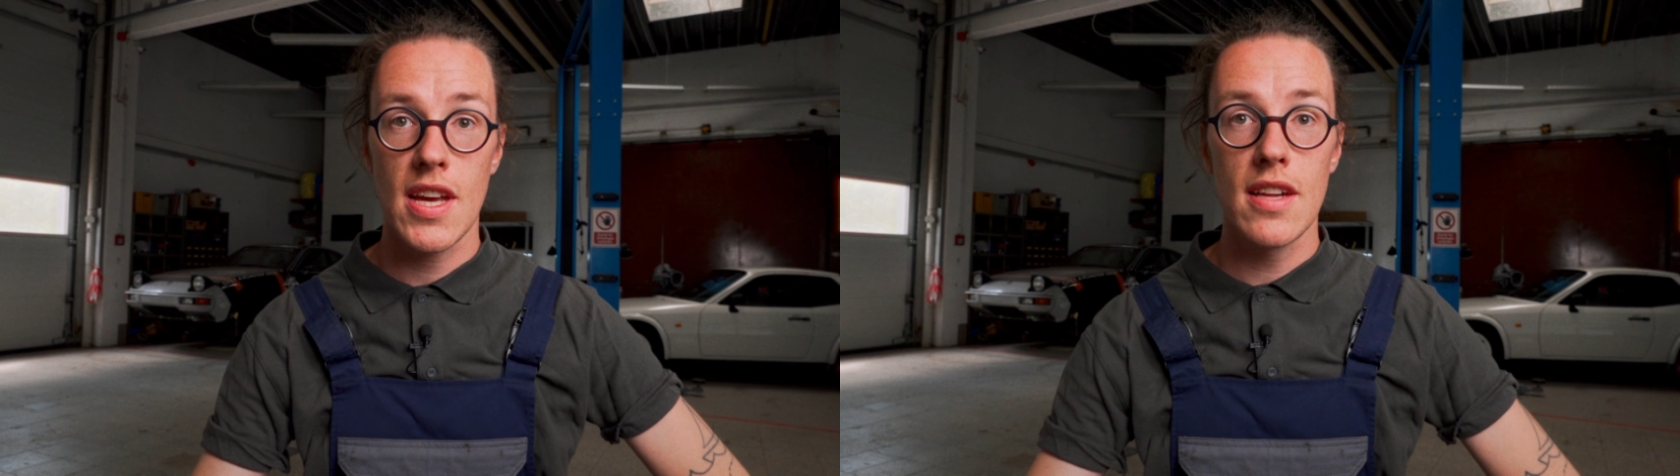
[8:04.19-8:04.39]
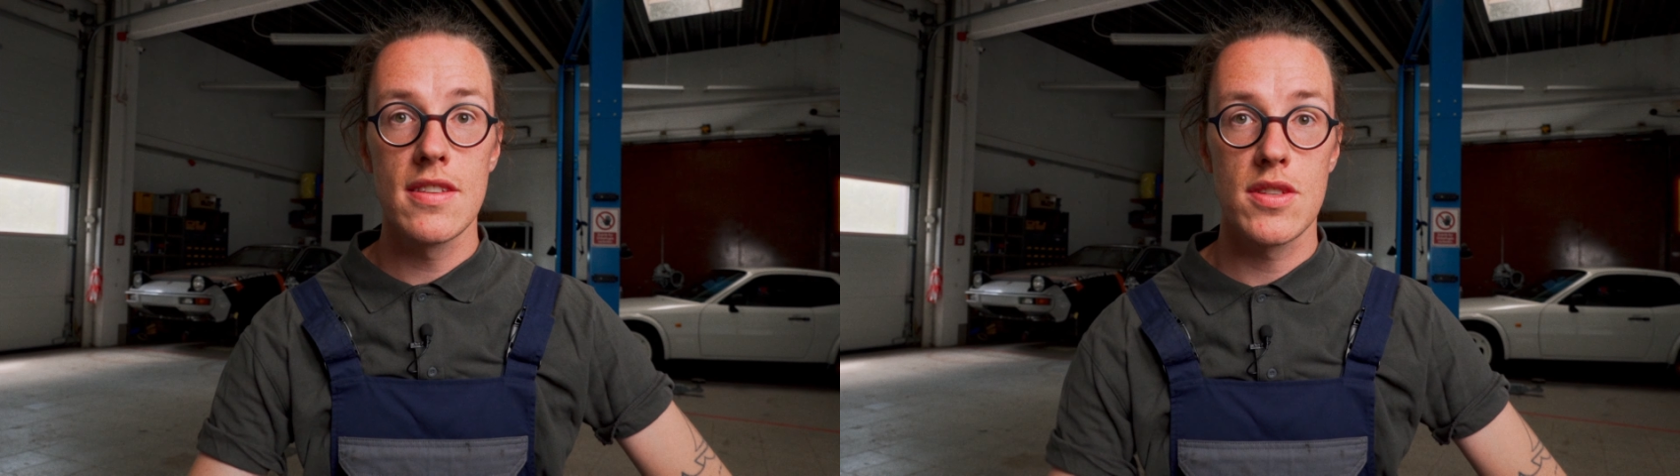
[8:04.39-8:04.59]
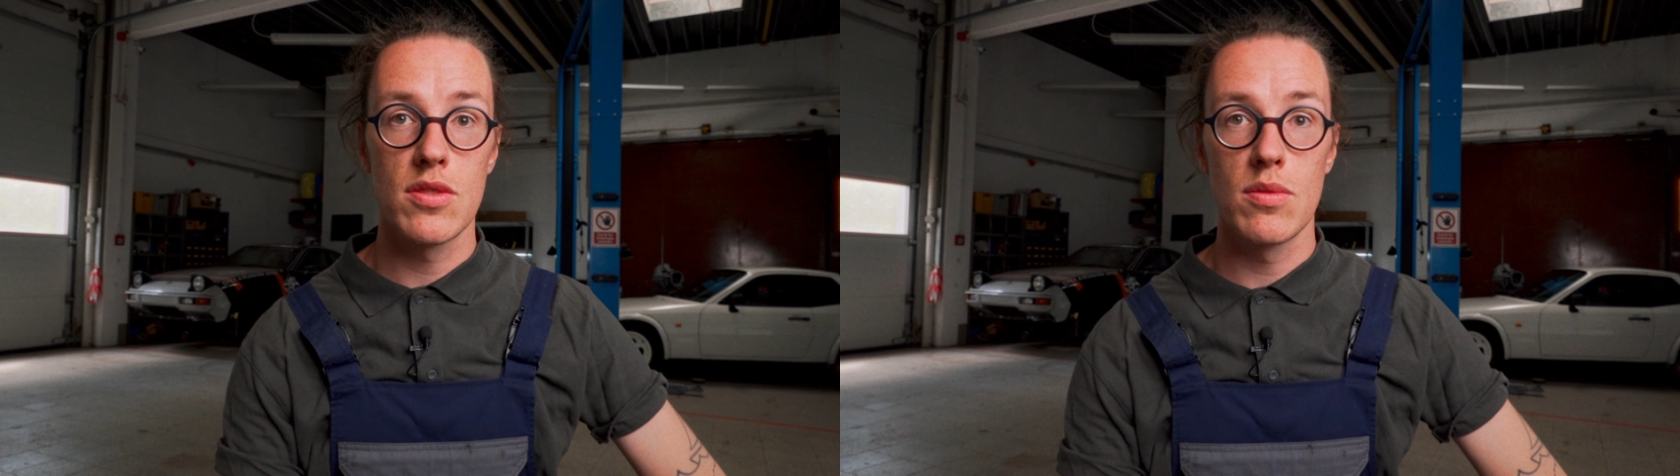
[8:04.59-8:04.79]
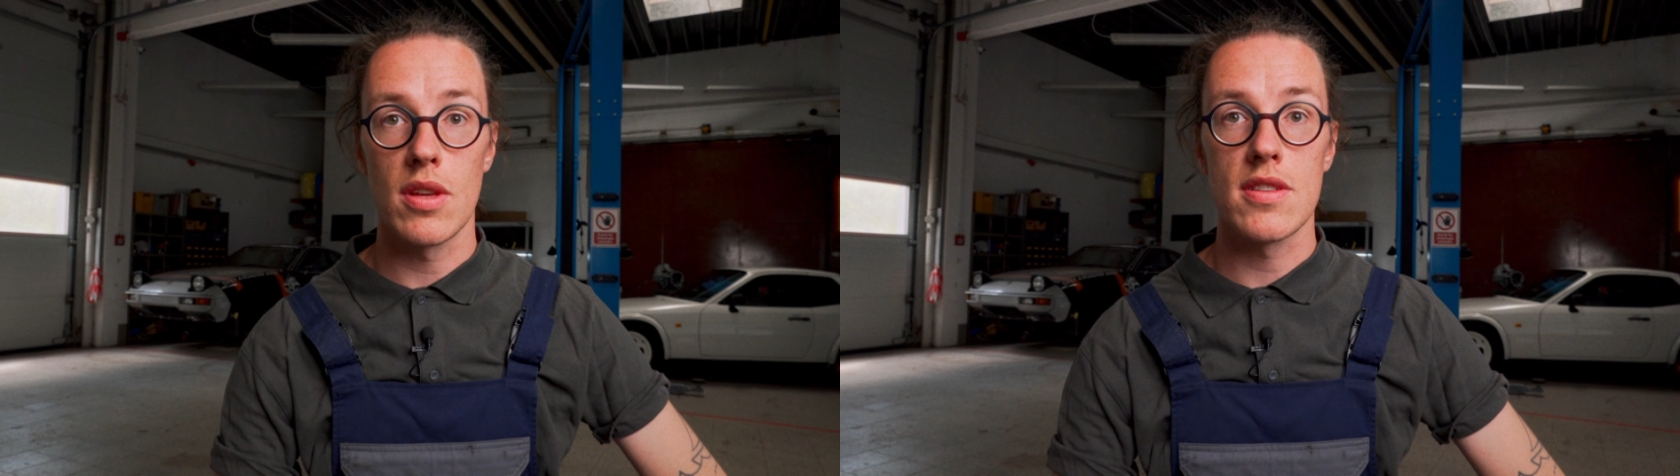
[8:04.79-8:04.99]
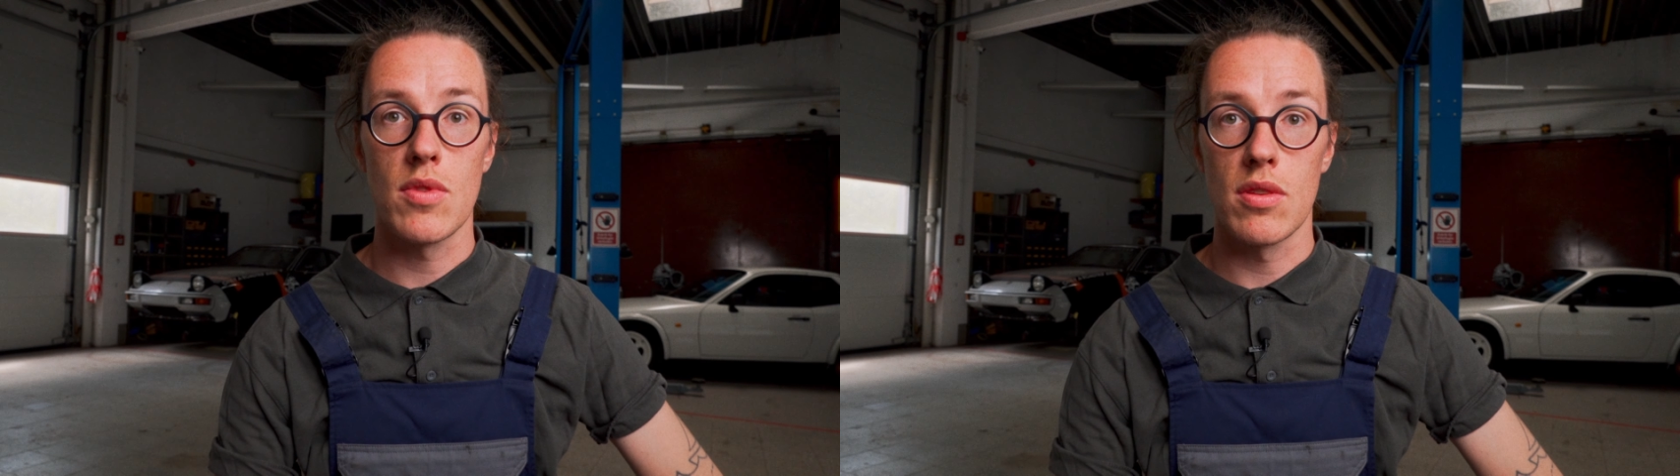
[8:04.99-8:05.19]
tells you
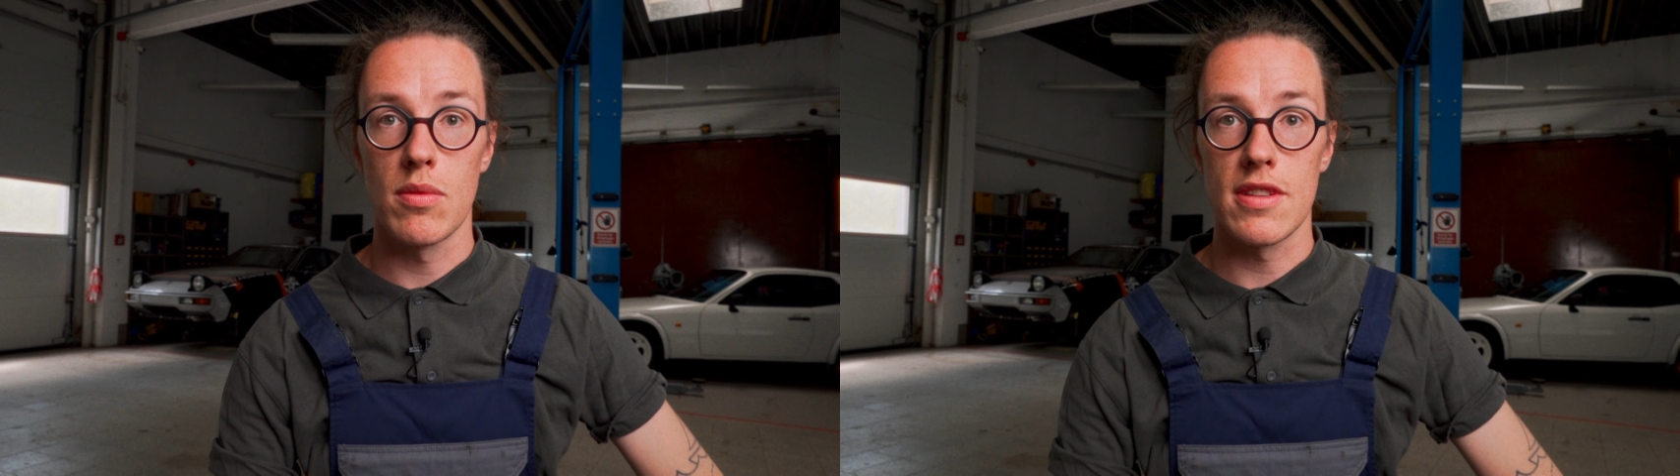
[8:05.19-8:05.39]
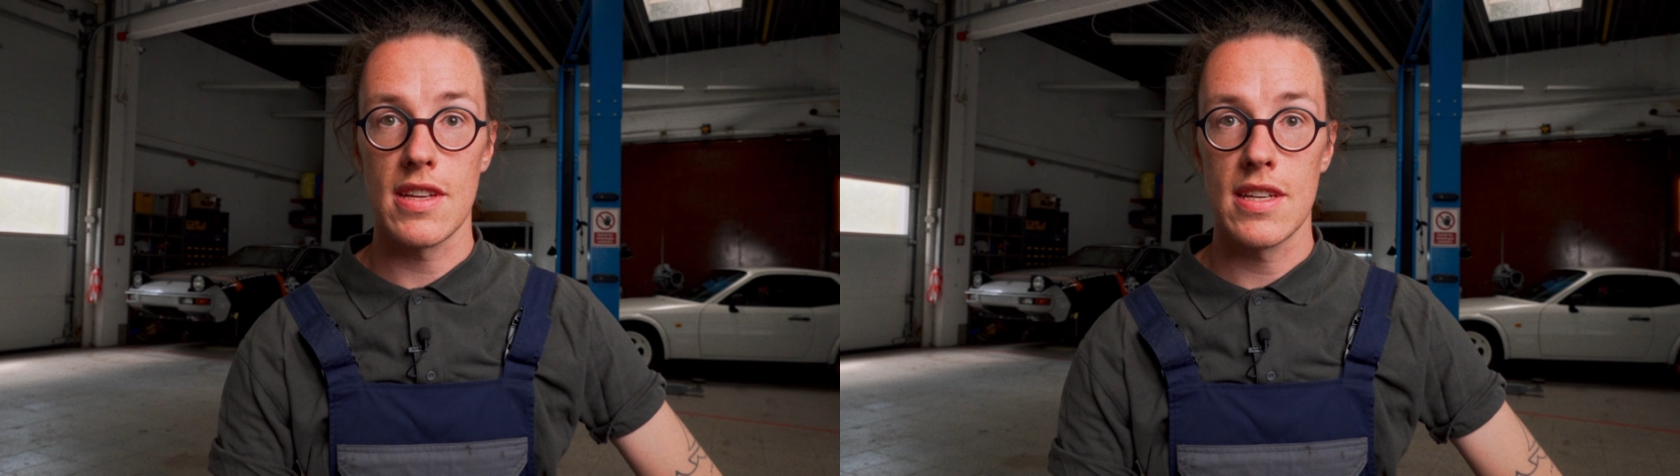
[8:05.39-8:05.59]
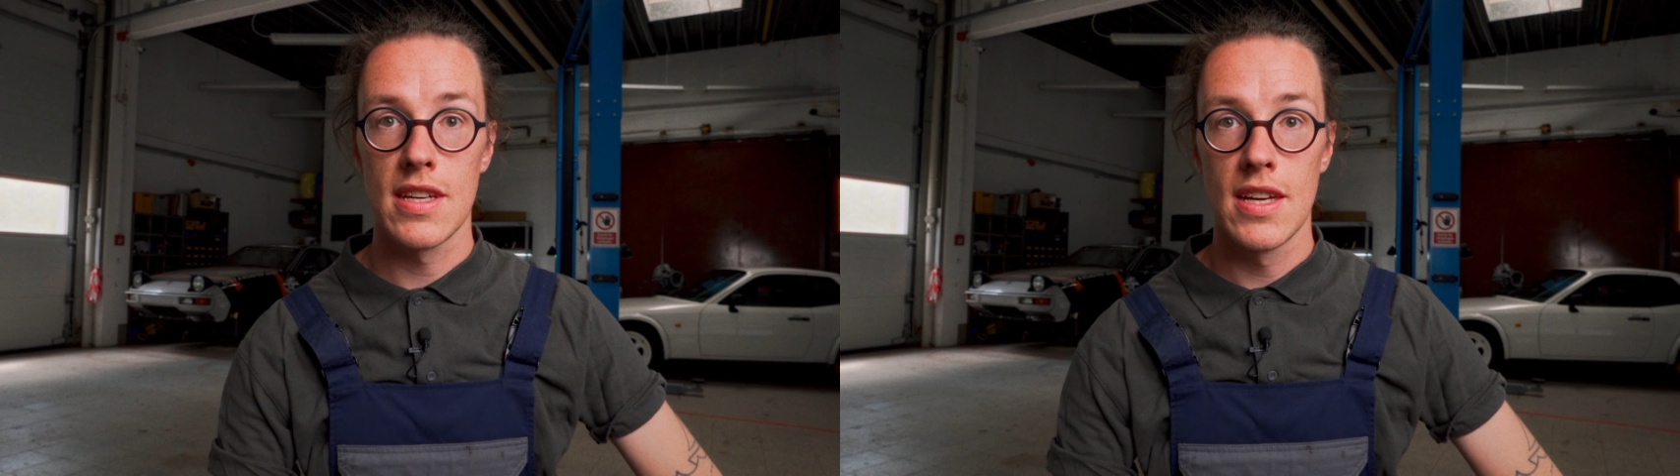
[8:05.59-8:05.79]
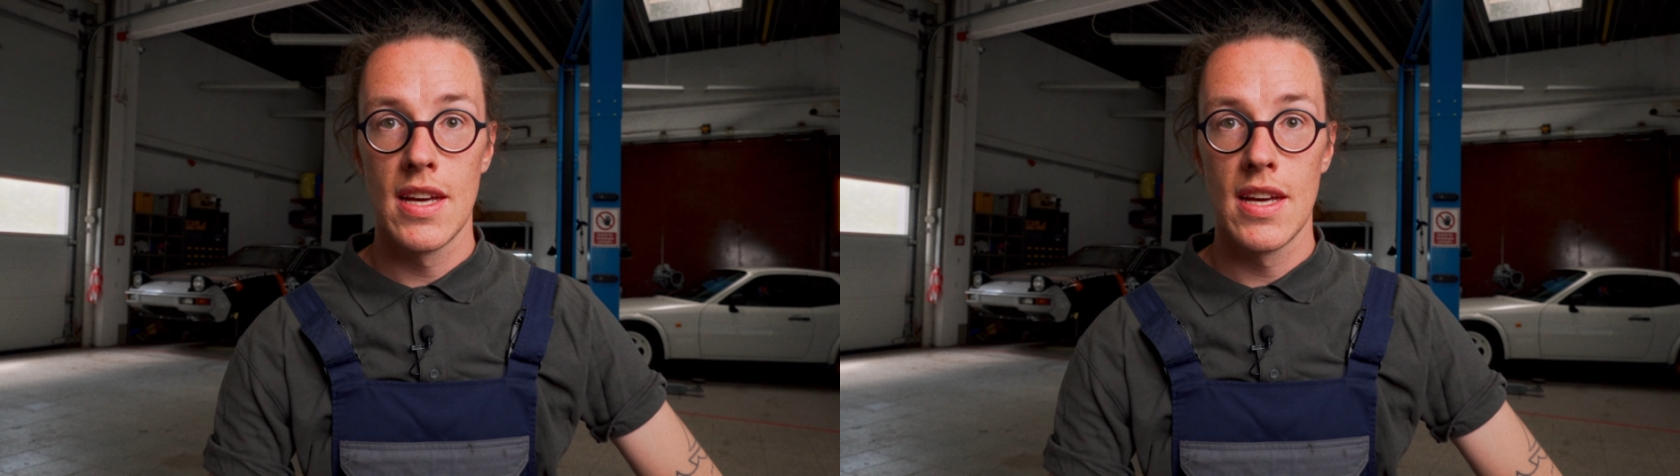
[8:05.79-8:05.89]
what's wrong with it.